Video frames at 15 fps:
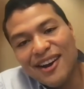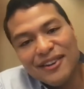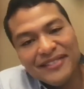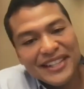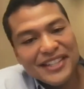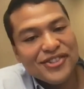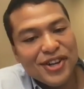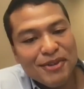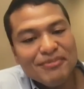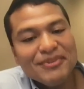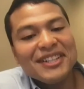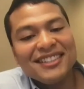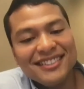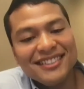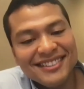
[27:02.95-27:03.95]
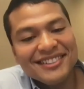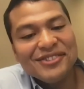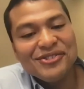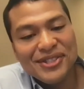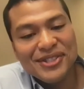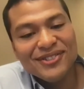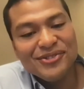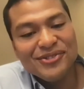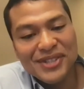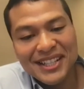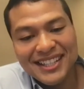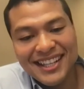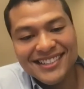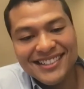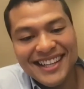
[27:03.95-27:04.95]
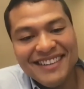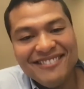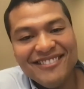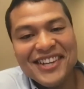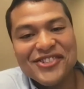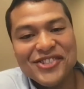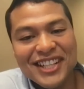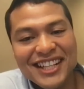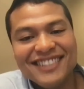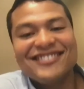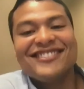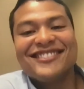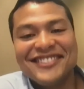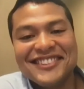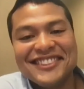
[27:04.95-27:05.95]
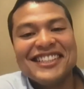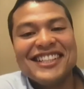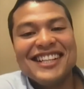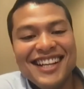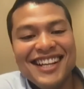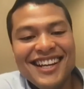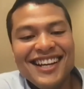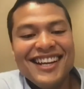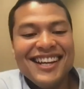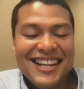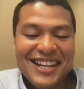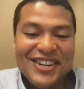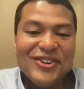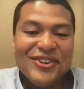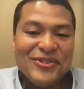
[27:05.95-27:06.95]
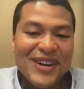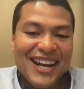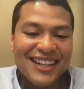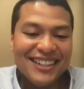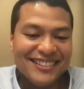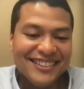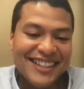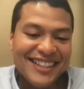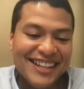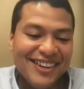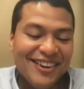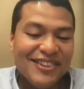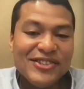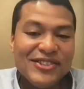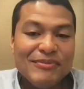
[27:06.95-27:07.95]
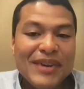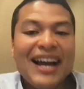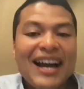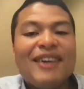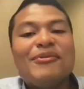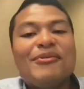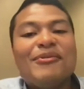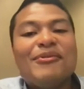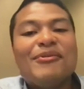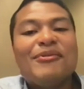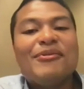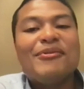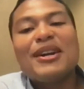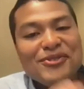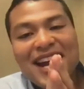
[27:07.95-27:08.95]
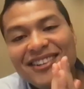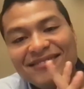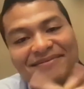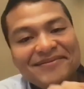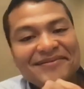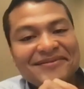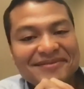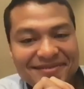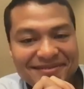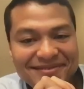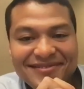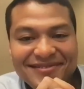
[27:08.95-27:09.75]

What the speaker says: of the job to a certain extent eventually. All right, awesome. What about you, Brian?